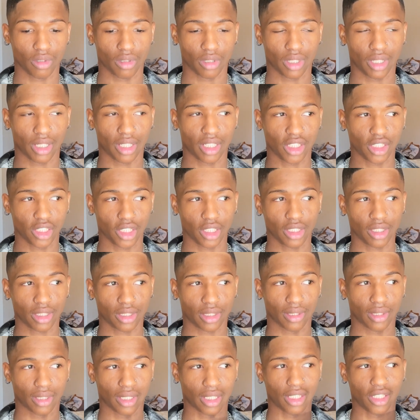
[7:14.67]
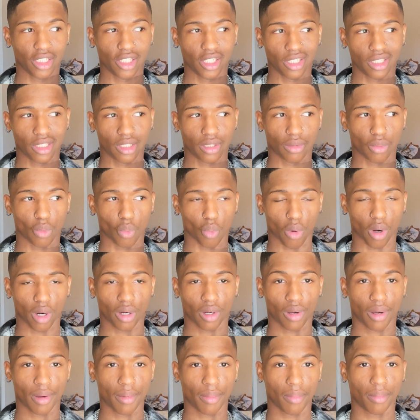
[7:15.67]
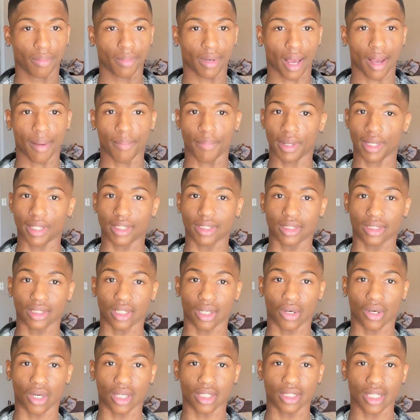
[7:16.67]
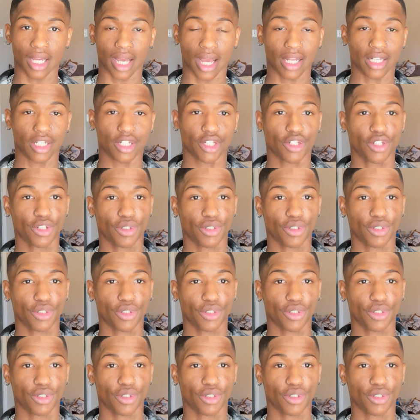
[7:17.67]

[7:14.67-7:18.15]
let's just work on not being so attached